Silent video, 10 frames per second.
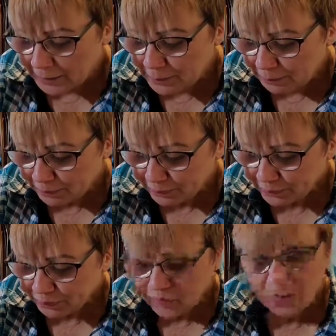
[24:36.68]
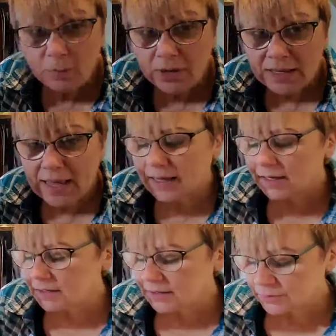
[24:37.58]

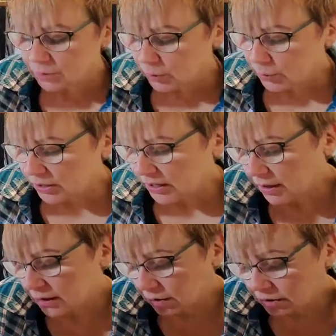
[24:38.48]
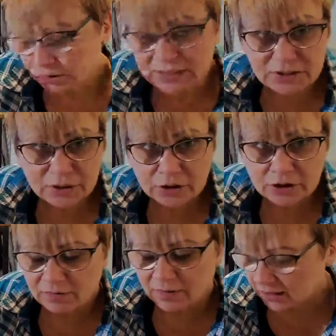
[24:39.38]
But yeah, it looks really pretty on your
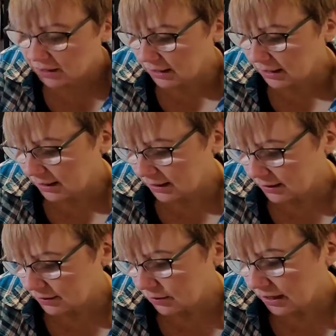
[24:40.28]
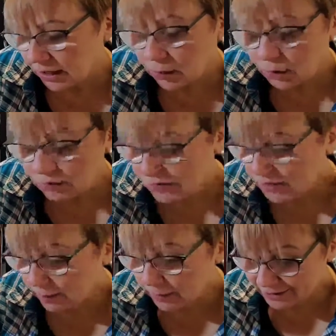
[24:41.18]
dresser or your vanity, or
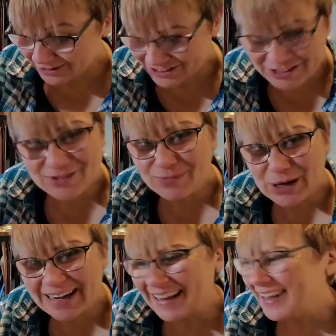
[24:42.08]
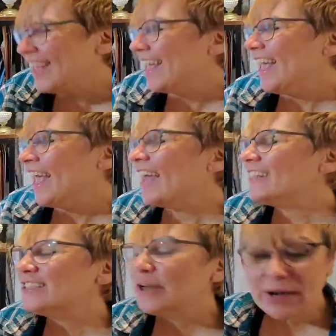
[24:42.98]
anywhere for that matter. It's just pretty.
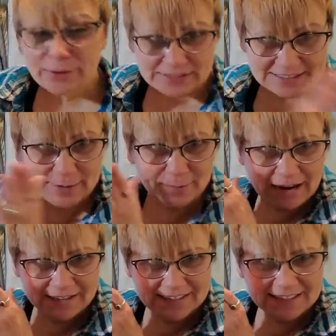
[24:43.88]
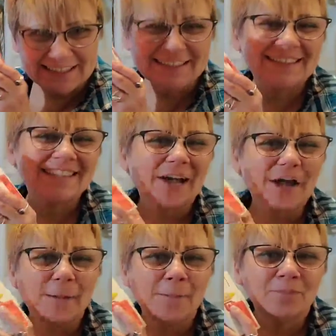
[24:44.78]
And so anyways, getting back to
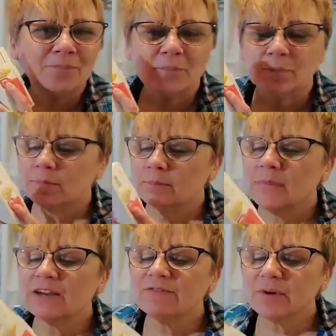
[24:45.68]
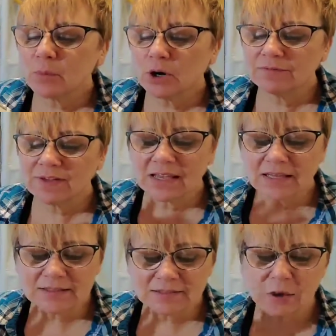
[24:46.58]
these. Made
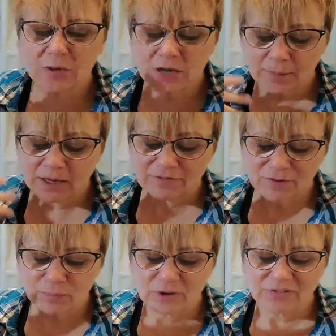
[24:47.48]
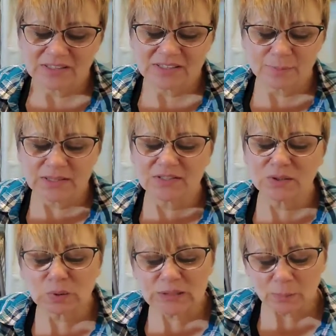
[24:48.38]
from Mervyn's, or not made from
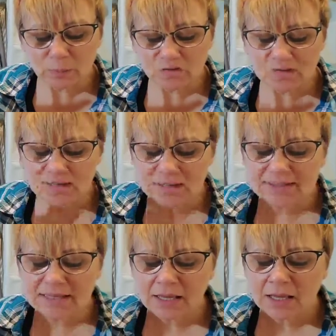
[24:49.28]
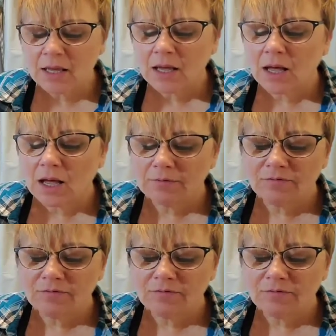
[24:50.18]
Mervyn's, but sold at Mervyn's.